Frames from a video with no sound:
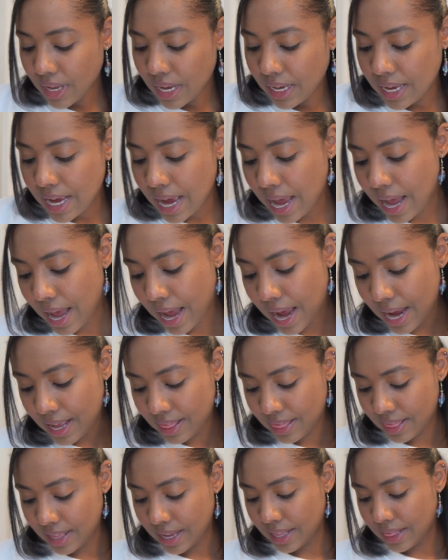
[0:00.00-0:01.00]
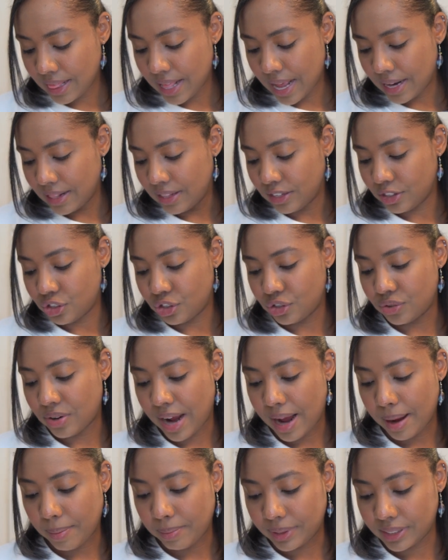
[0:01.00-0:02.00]
yeah, I think that the
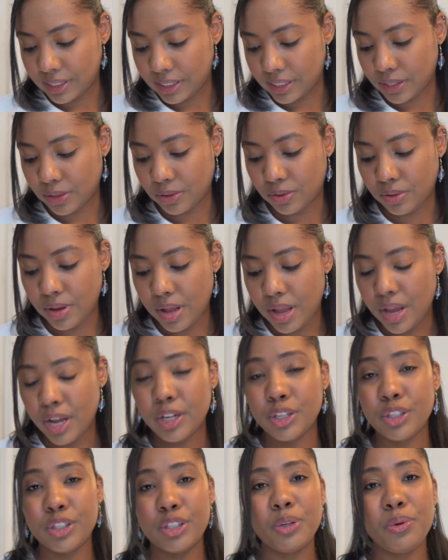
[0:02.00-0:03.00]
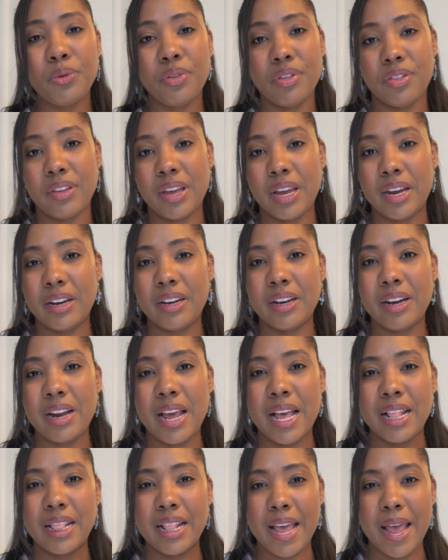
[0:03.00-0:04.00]
strap is still too thin
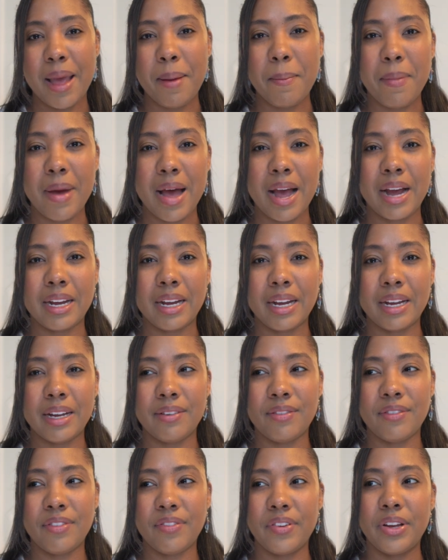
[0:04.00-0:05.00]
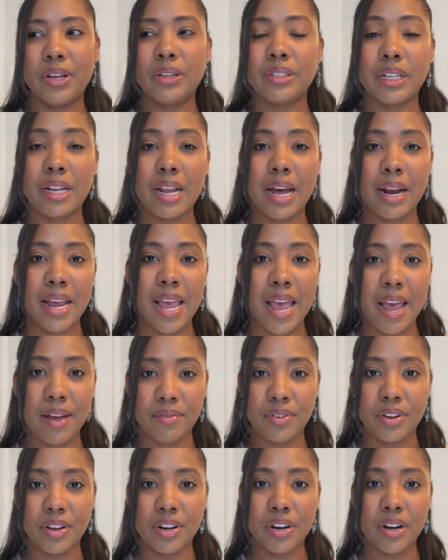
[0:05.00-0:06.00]
and the handbag feels a lot
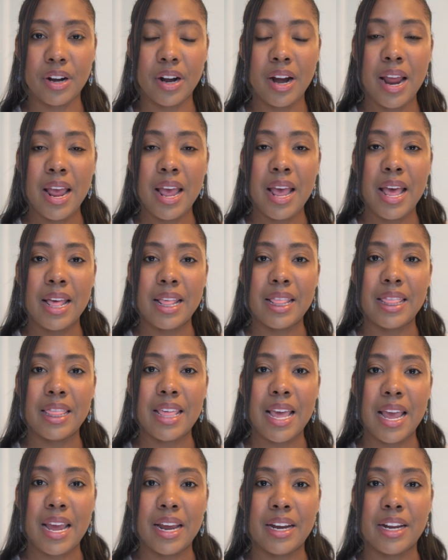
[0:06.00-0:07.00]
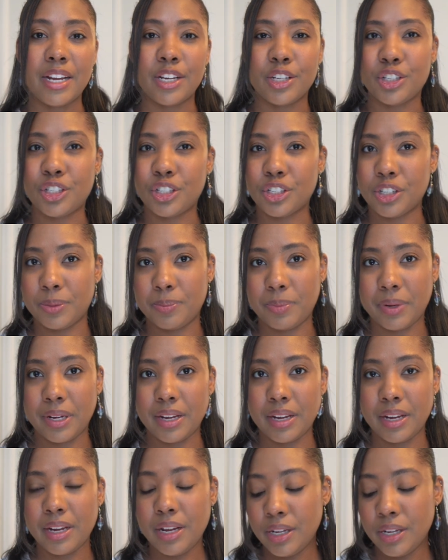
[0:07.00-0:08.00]
heavier than it should be.